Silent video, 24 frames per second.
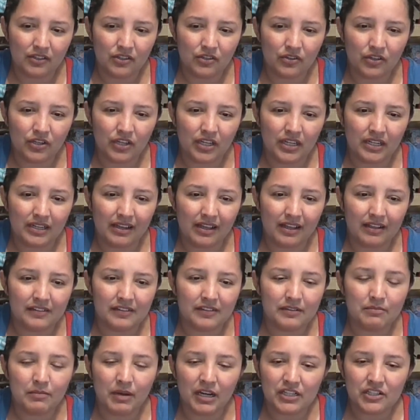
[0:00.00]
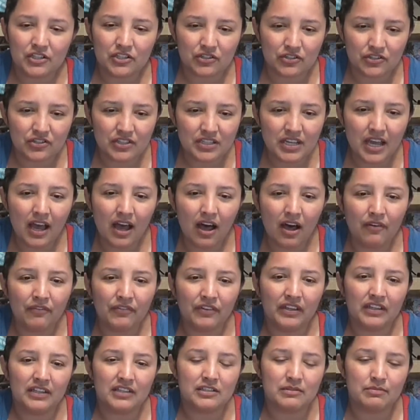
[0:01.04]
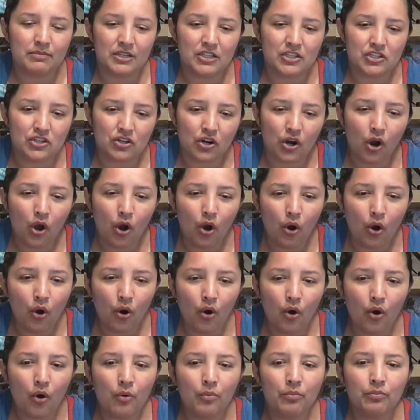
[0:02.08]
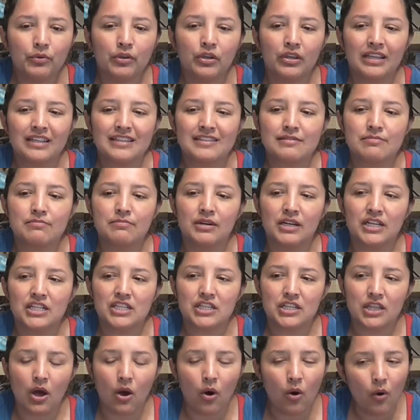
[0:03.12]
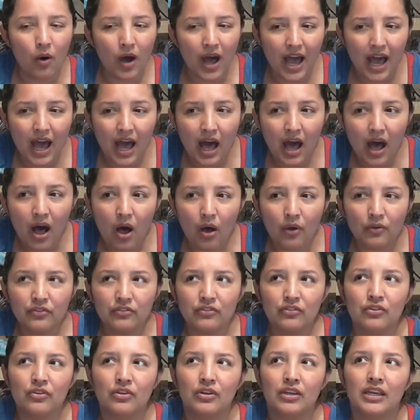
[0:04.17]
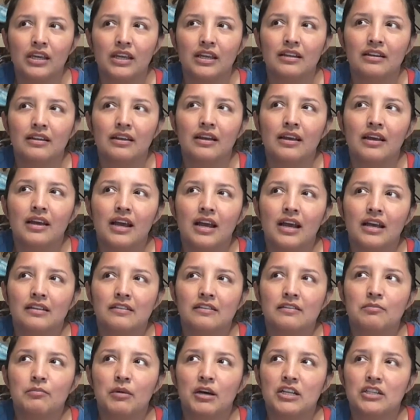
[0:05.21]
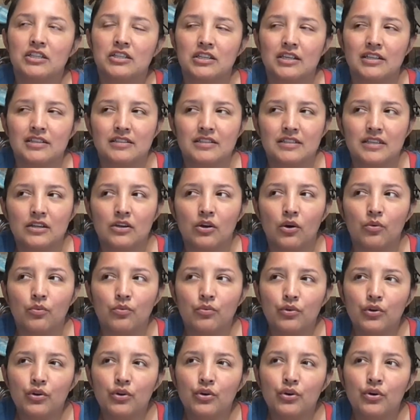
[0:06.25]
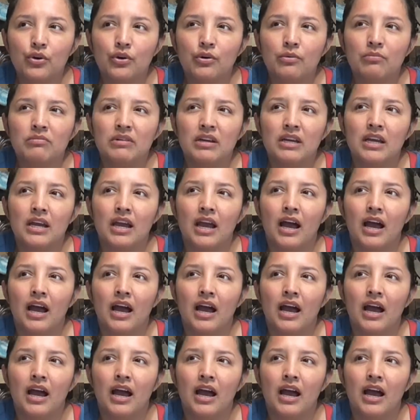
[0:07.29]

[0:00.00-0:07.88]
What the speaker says: You can smudge yourself, you can smudge your home, you can smudge the whole house, you can smudge a single room.